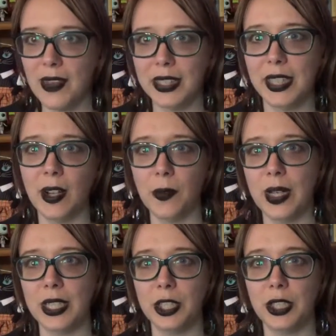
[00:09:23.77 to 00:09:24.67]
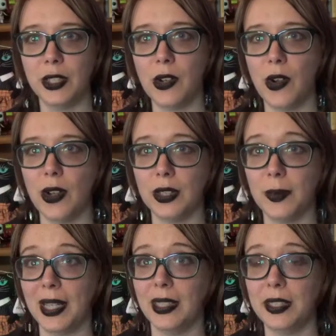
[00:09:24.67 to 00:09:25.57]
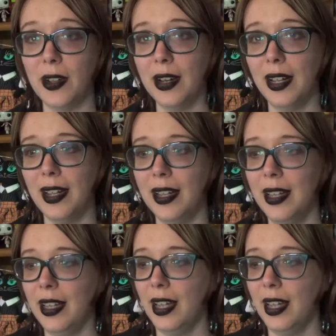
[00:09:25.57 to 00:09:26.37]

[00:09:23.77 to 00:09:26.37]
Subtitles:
this young witch called Belladonna.